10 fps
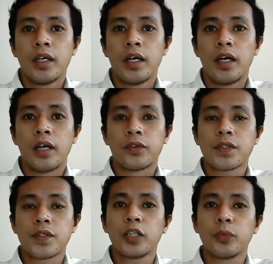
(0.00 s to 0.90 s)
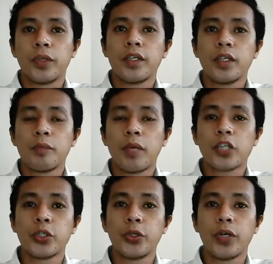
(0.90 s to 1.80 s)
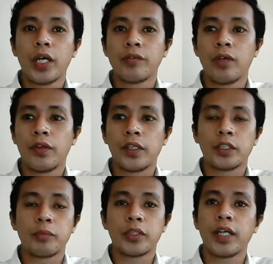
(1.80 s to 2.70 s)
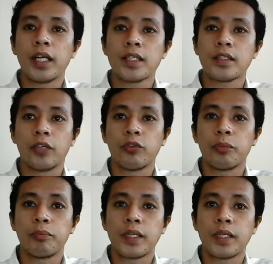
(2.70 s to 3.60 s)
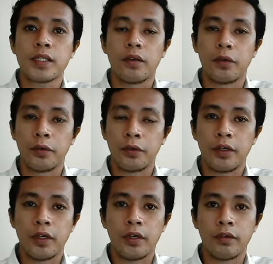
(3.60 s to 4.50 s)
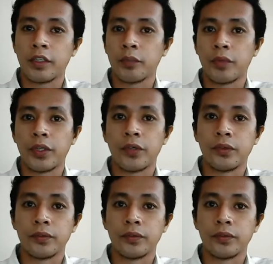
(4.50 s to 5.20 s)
And to start with, make sure you have all these materials and equipments ready with you.